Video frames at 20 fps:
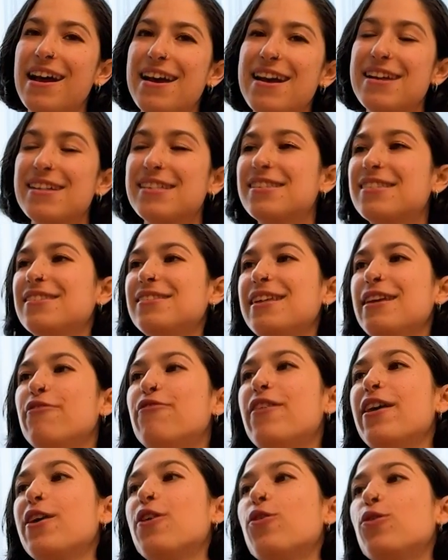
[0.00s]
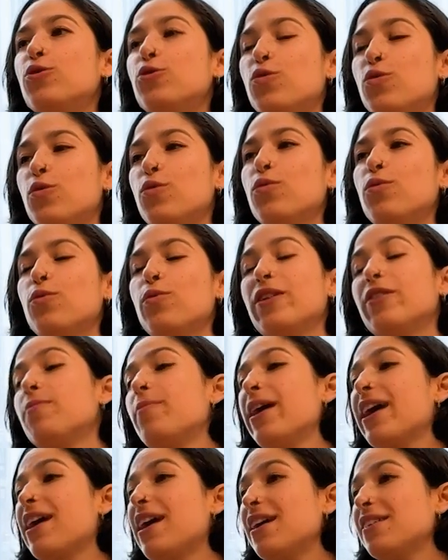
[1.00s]
as if I go to with
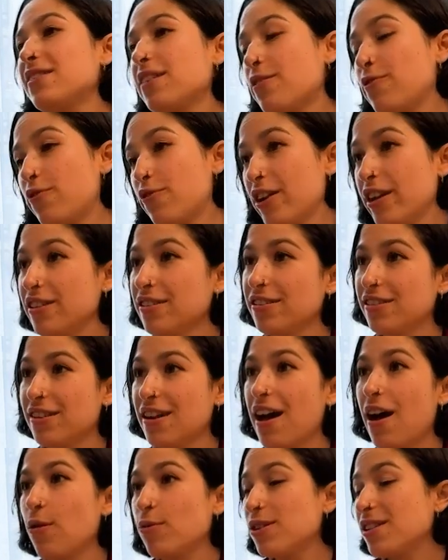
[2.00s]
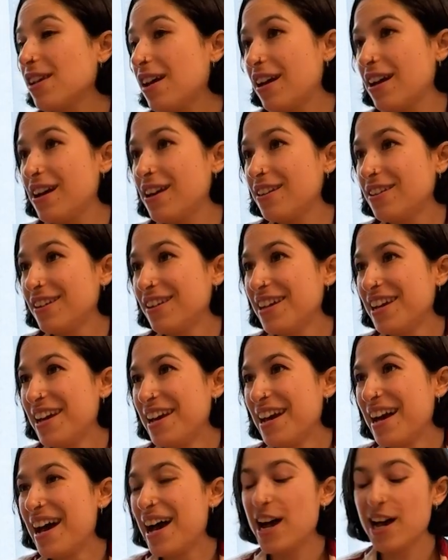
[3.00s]
my Kazakh friends outside,
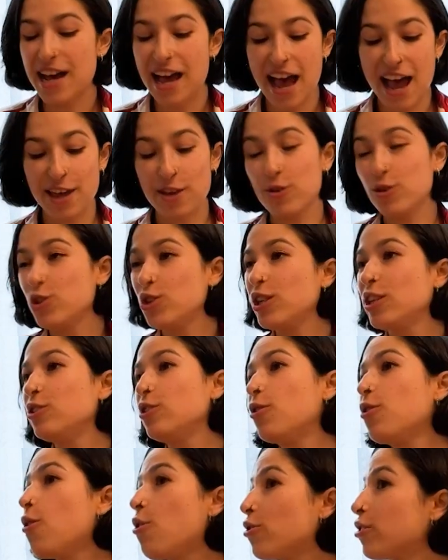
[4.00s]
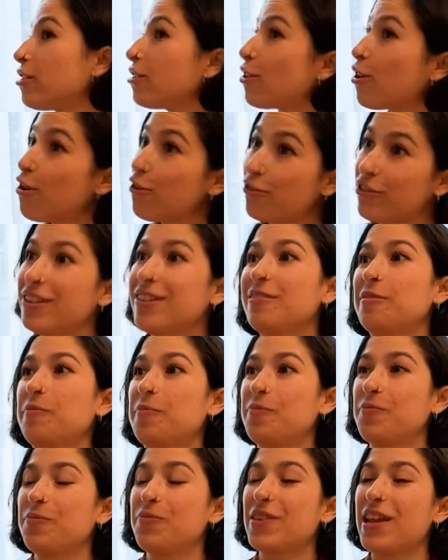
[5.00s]
I usually don't order coffee.
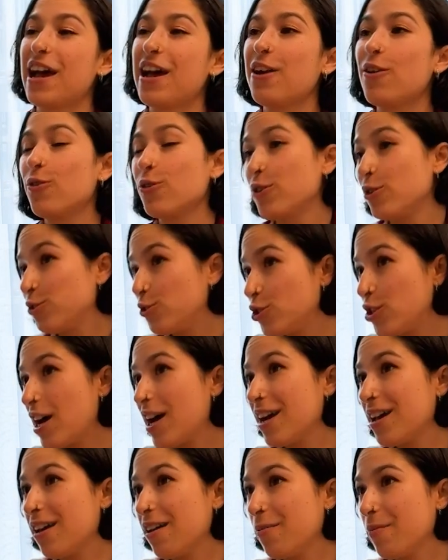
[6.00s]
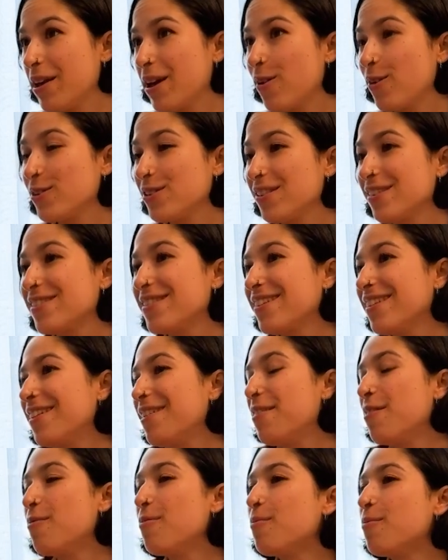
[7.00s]
I order chai because it's
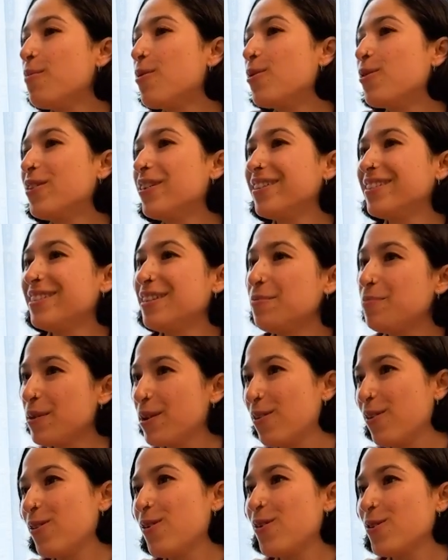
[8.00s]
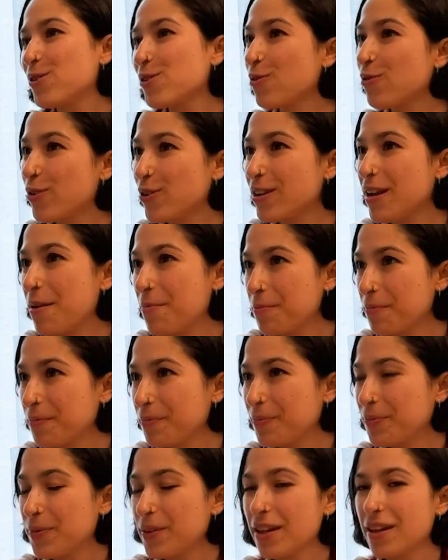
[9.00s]
more typical also for them.
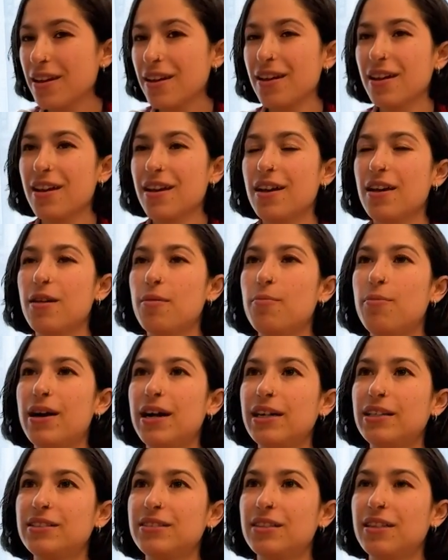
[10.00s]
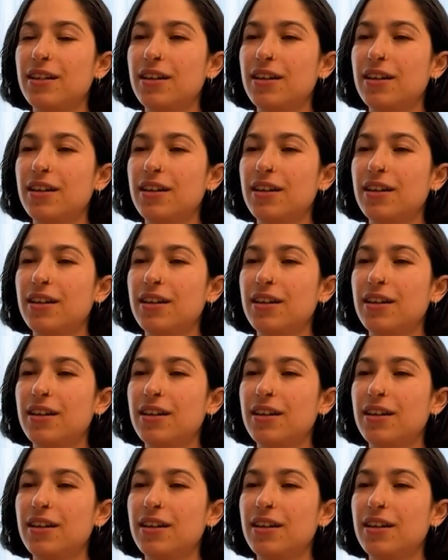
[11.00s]
But